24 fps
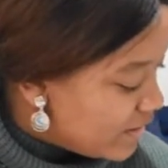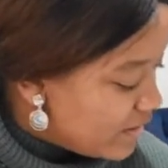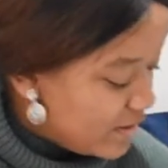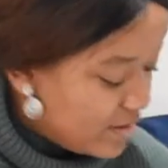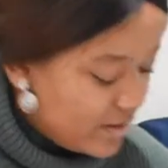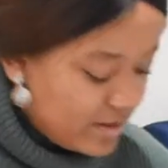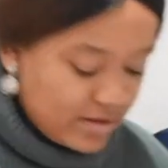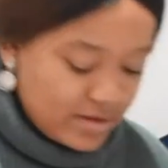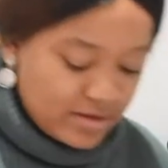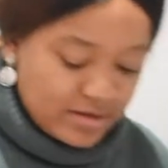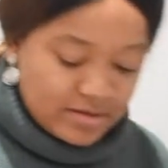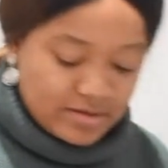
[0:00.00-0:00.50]

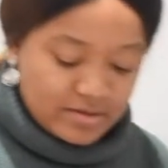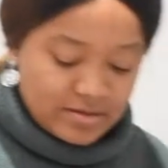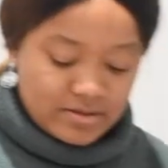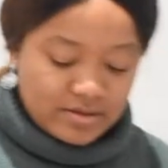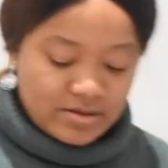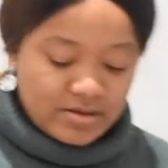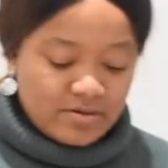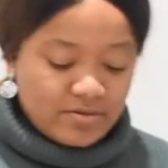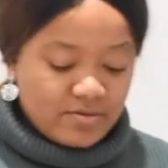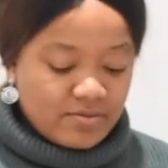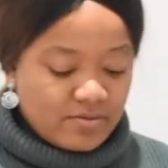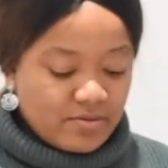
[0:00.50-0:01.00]
his
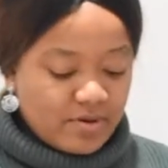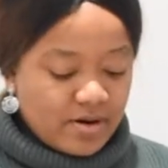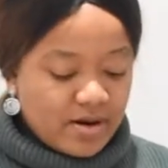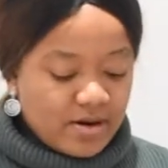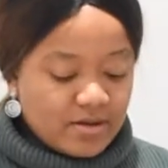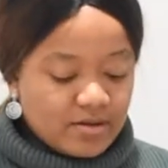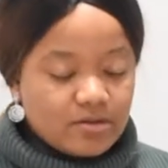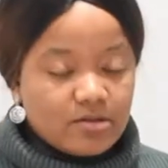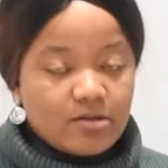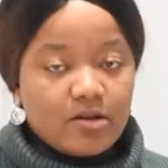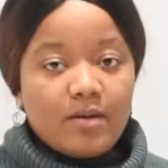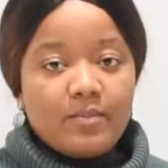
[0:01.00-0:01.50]
in
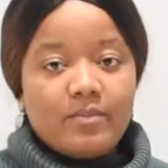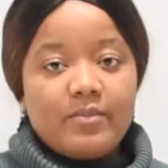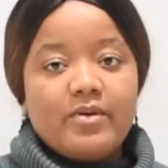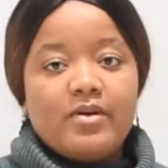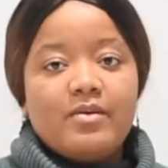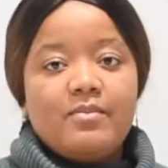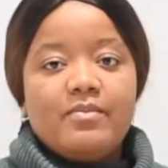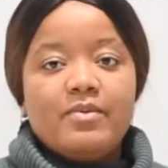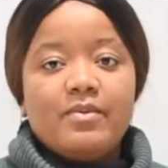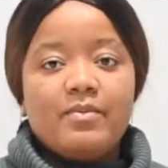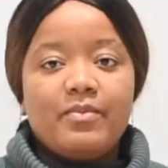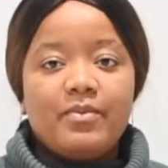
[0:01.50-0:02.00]
red, so I'm
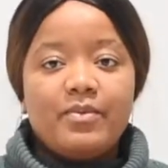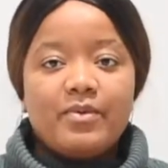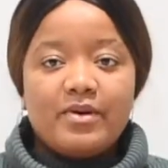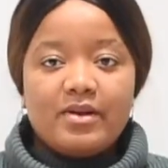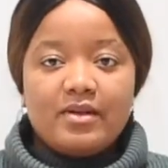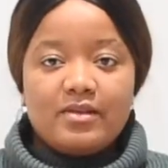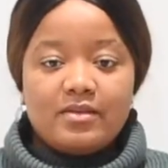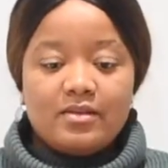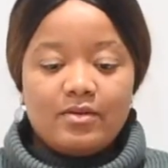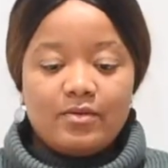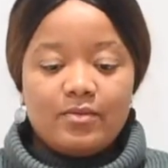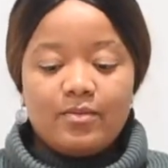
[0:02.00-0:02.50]
gonna be
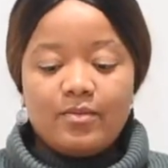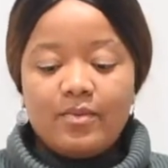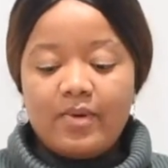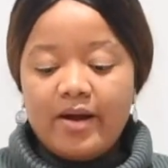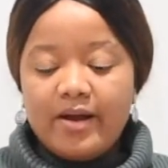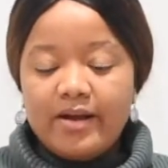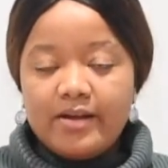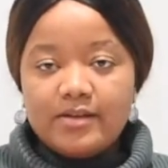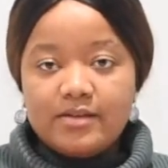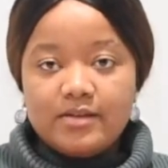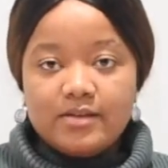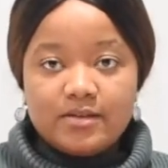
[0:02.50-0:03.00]
putting the
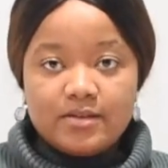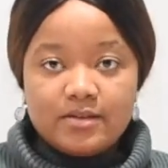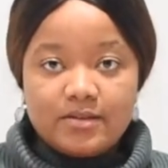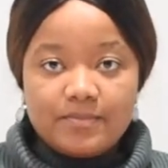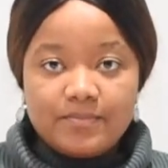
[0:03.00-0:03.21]
white